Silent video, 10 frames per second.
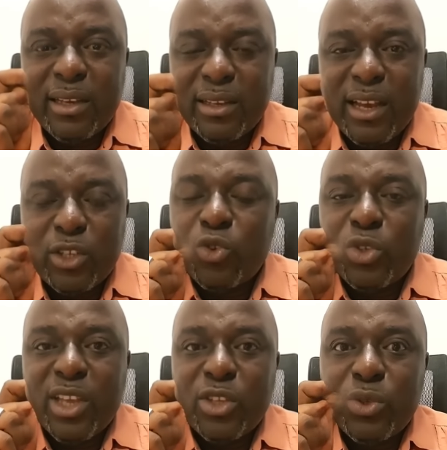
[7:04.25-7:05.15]
that
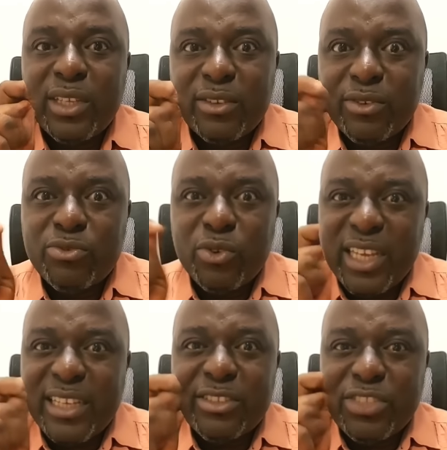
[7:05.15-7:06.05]
Ukraine will never
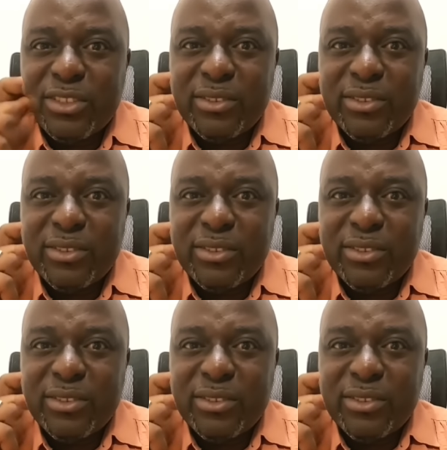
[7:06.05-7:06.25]
forget